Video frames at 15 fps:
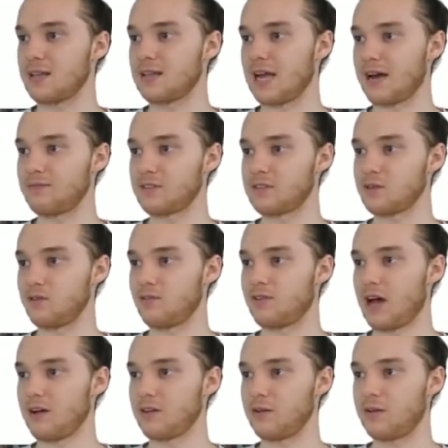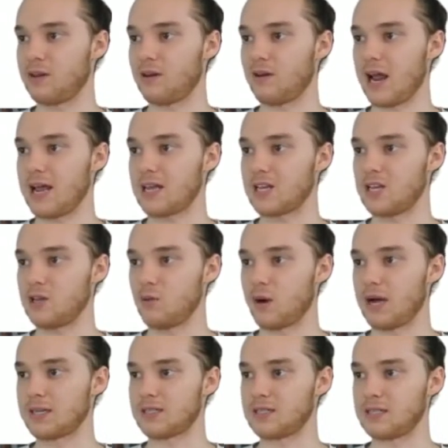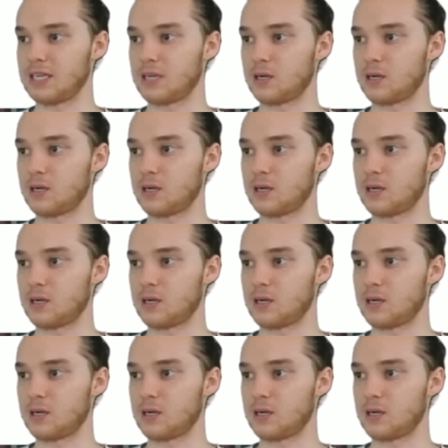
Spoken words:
they have this little value here, AQS is